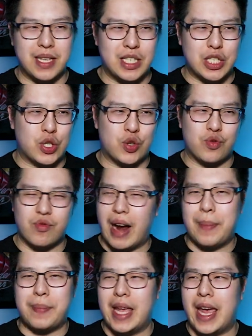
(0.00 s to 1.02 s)
Gunn
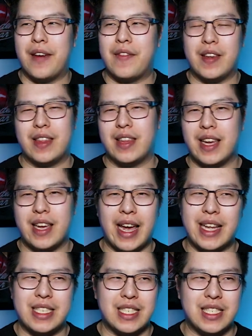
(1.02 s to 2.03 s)
scrapped everything
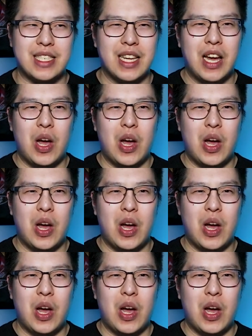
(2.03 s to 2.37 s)
and just